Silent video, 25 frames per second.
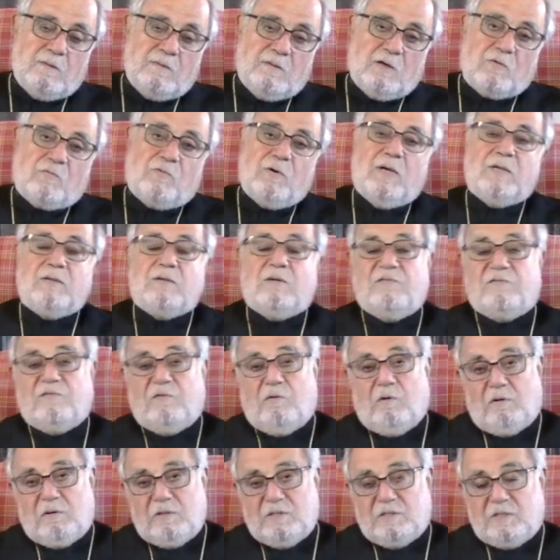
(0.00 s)
The Great
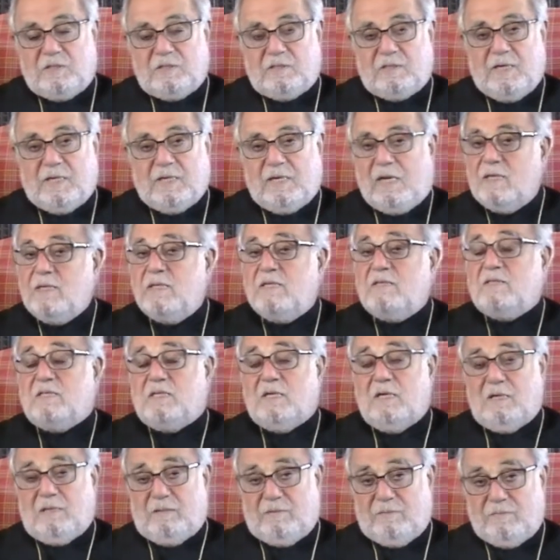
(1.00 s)
Divorce is like any
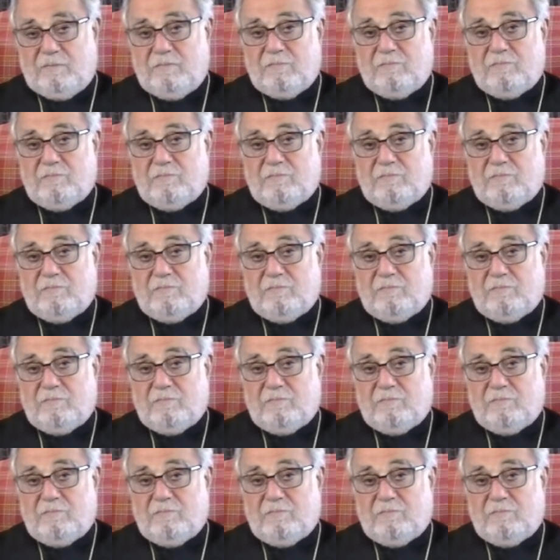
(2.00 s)
sin.